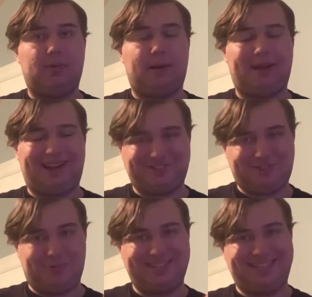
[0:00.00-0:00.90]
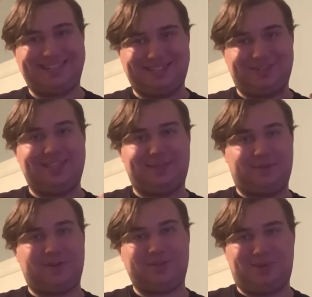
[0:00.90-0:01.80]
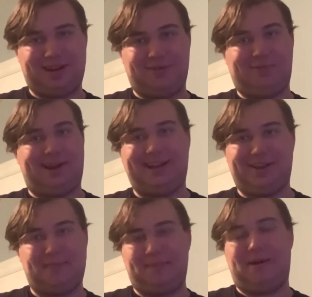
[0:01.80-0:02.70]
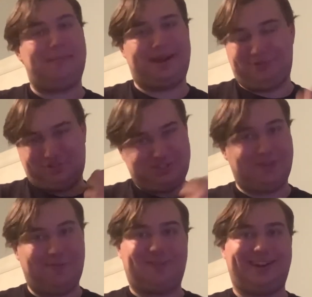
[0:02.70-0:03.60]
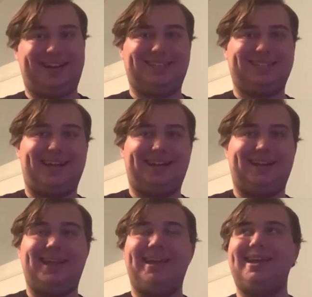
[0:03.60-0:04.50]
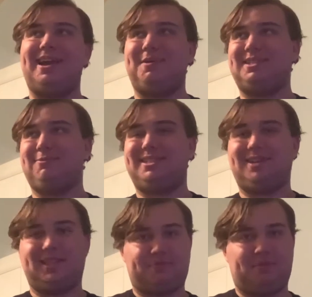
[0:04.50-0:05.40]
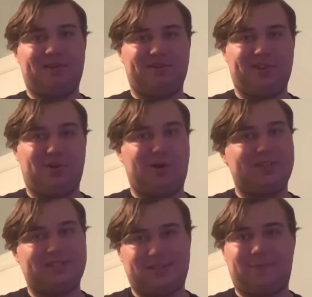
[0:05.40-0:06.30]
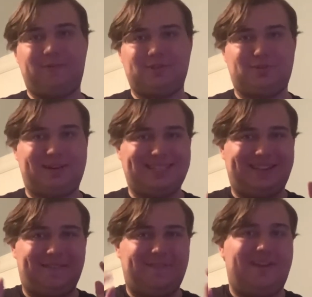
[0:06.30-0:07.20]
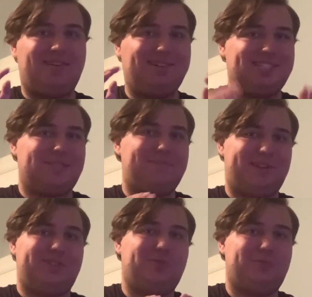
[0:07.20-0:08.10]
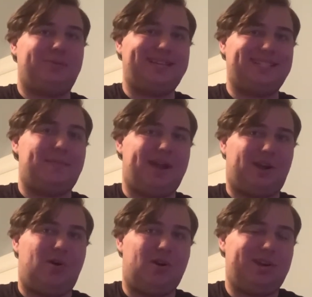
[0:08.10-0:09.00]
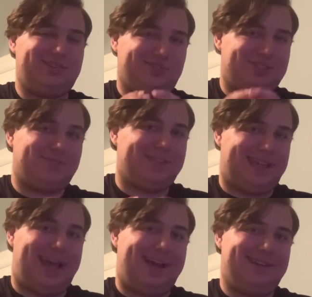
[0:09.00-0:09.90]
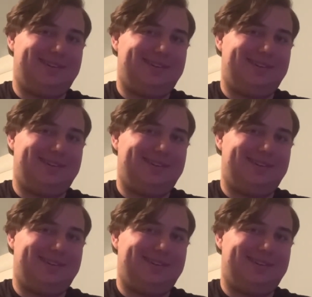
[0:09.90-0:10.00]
Uh, I actually won tickets to go see the first one on a radio. My mom and I were just so freaking excited. And we, we saw the premiere in New York. So the first one has like a very special place in my heart just for that.